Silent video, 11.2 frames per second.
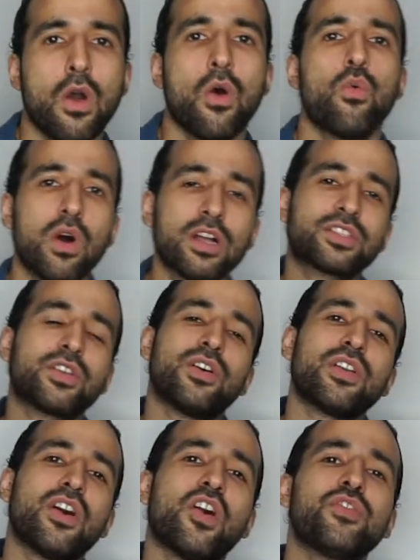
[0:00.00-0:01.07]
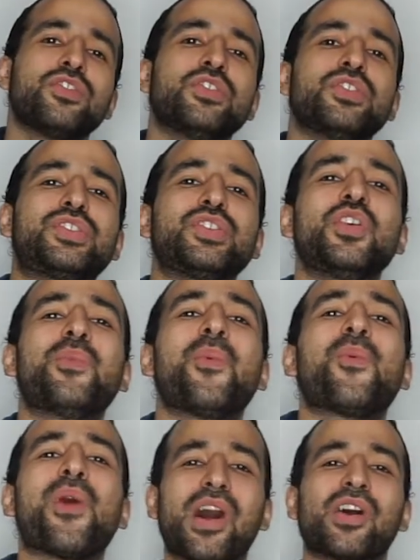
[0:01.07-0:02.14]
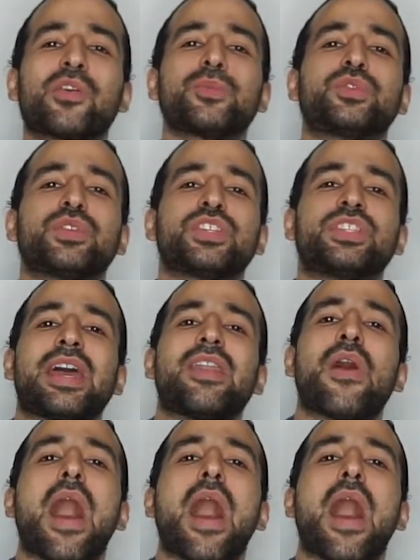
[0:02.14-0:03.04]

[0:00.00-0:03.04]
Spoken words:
What's going on YouTube? Welcome to the channel.